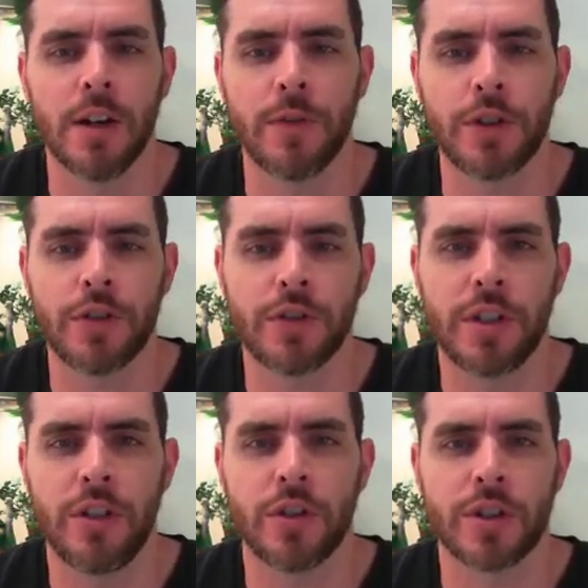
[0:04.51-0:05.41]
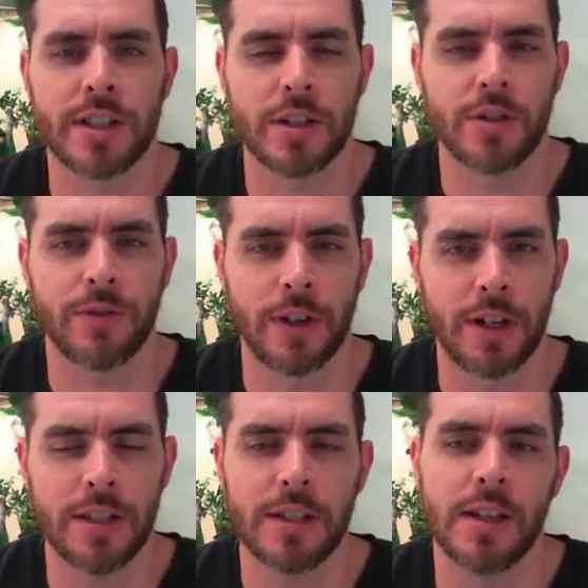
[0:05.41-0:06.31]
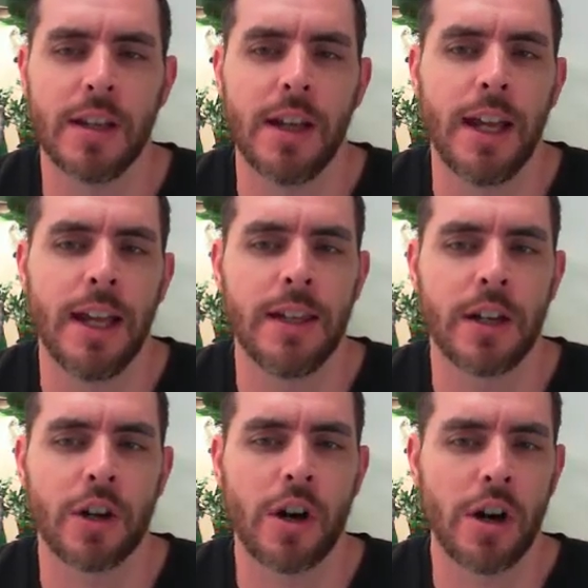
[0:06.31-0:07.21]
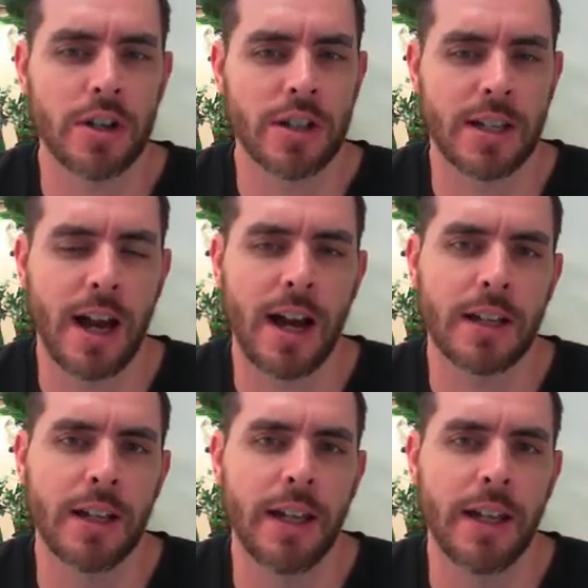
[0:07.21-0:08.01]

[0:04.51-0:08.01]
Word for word: First, you'll need your stencil font, and then a cardstock